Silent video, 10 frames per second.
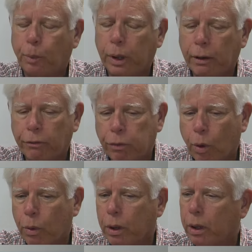we have
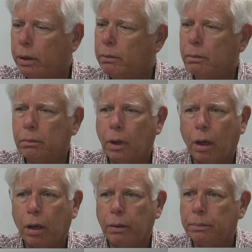forwarded
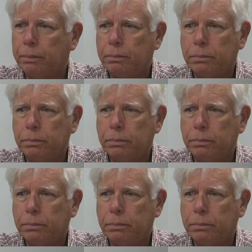our